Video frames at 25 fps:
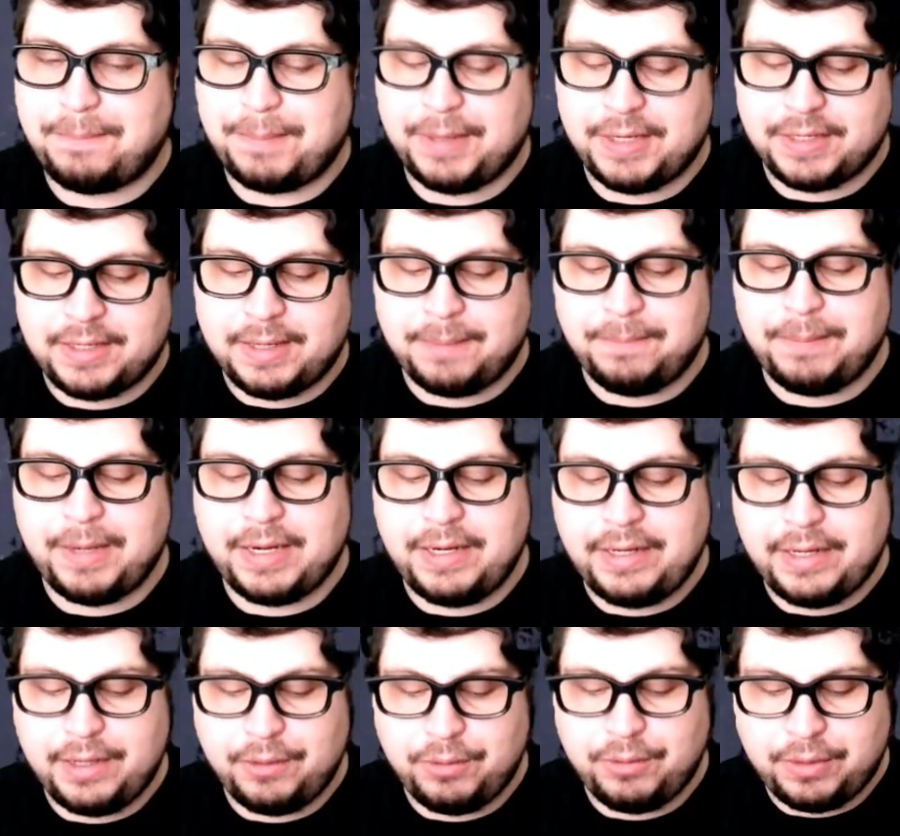But
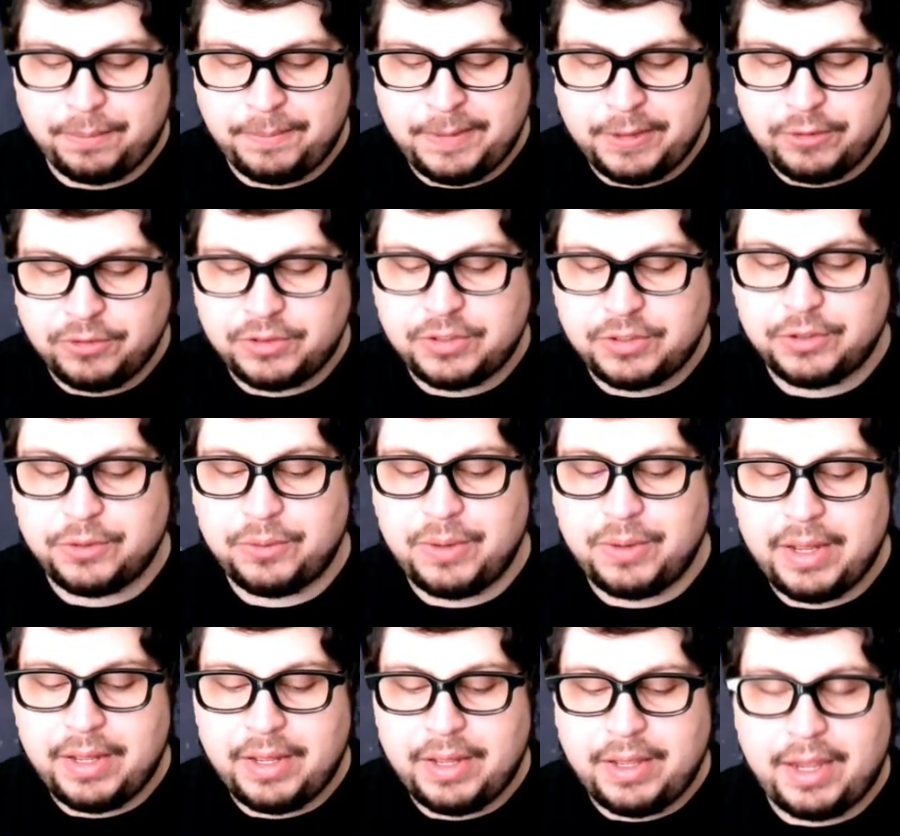combining it with
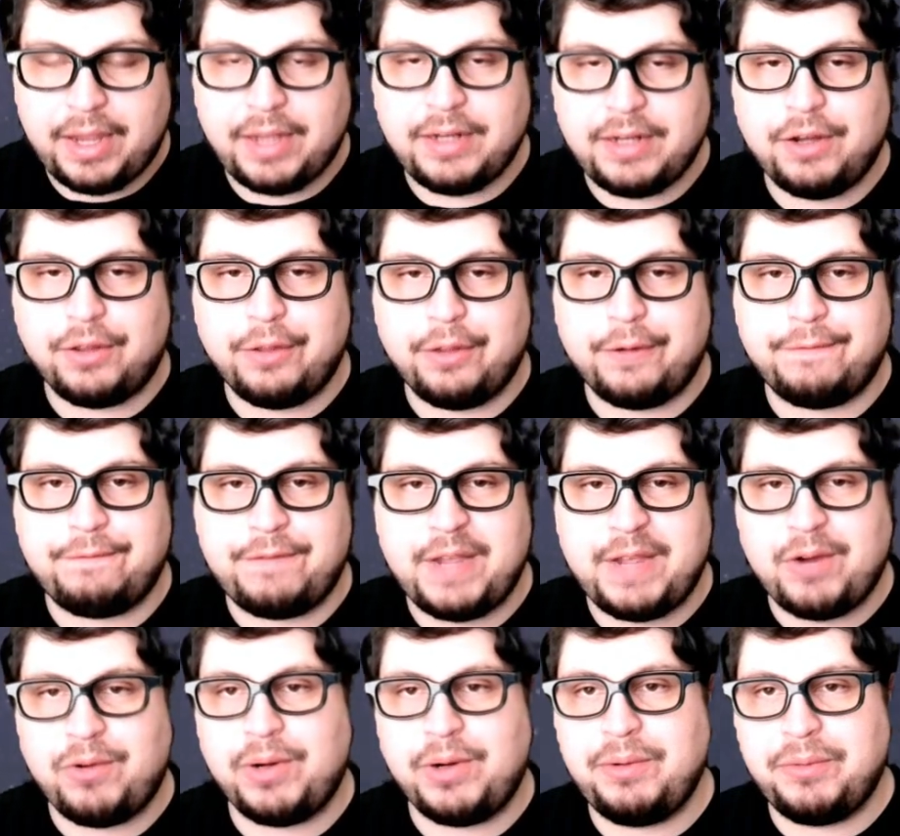Mewtwo, another
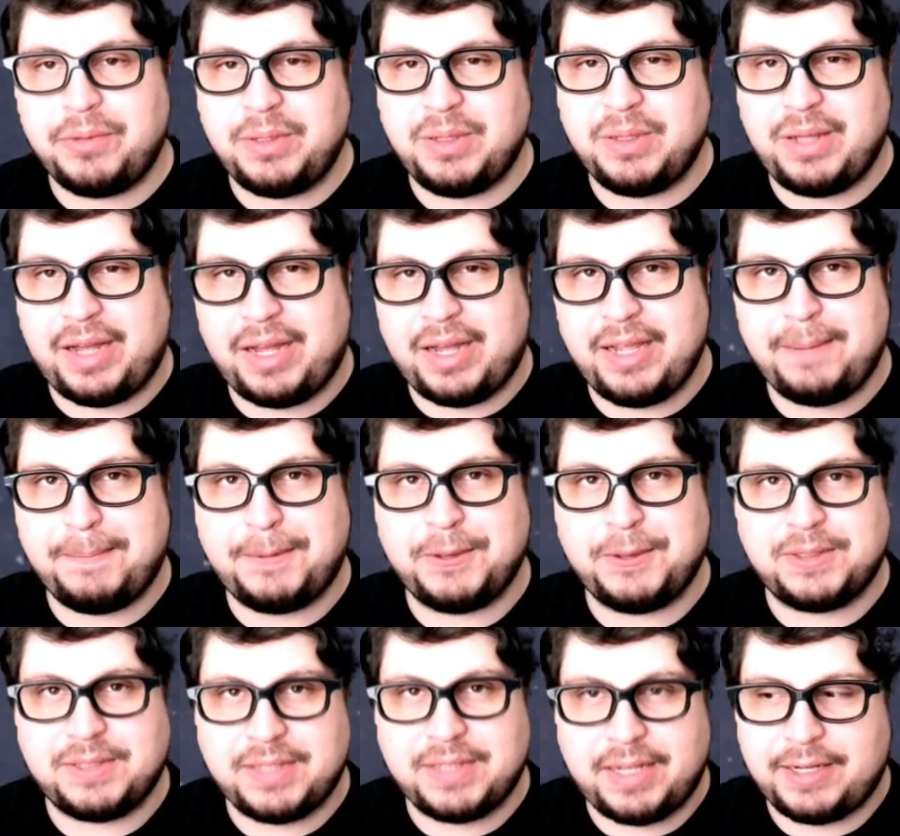very
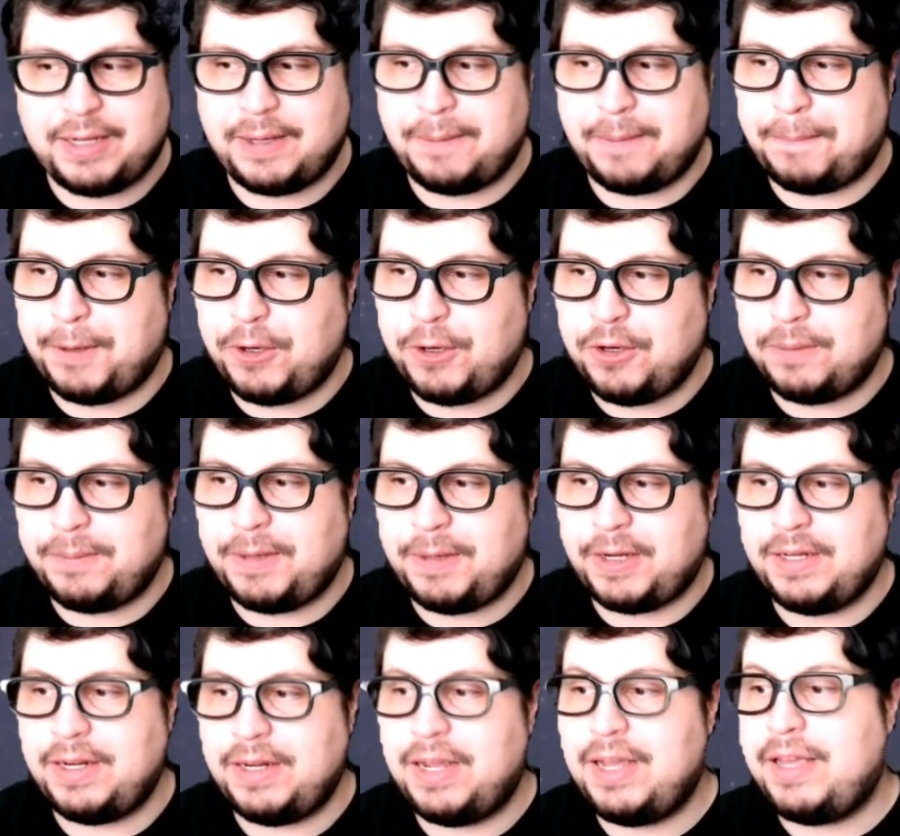reliable Psychic
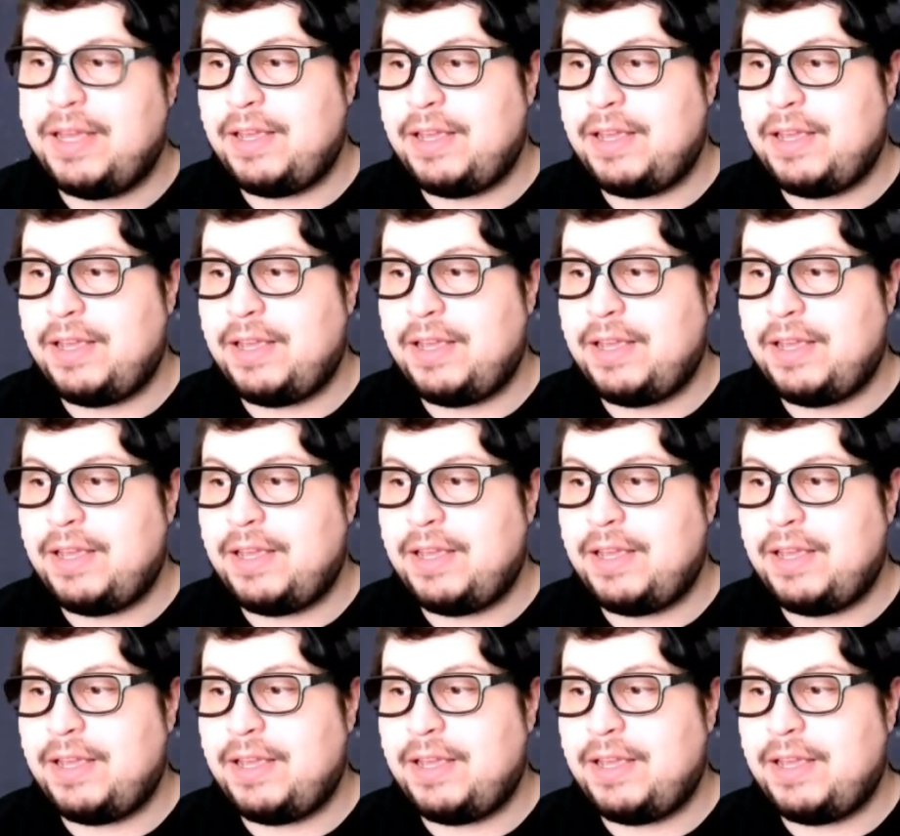Pokemon,